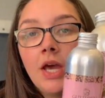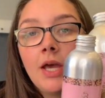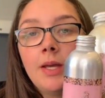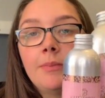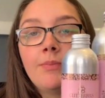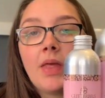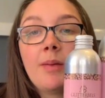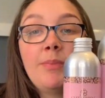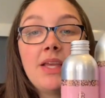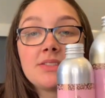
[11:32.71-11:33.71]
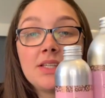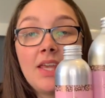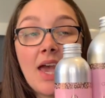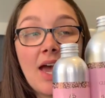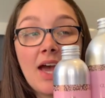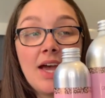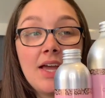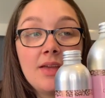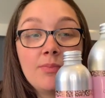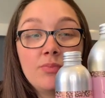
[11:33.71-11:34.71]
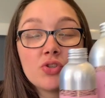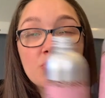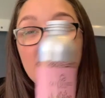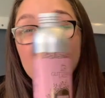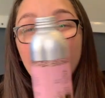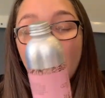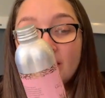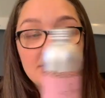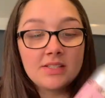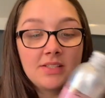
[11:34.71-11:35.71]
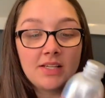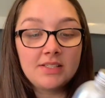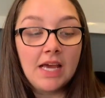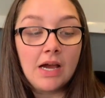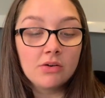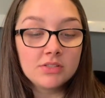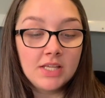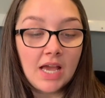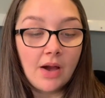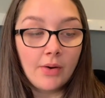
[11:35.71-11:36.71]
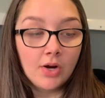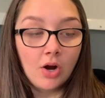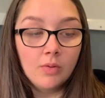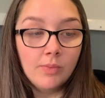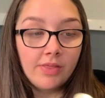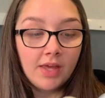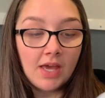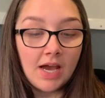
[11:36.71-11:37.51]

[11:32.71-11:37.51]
And basically, yeah, I just wanted to buy this to test it out, see how I got on with it,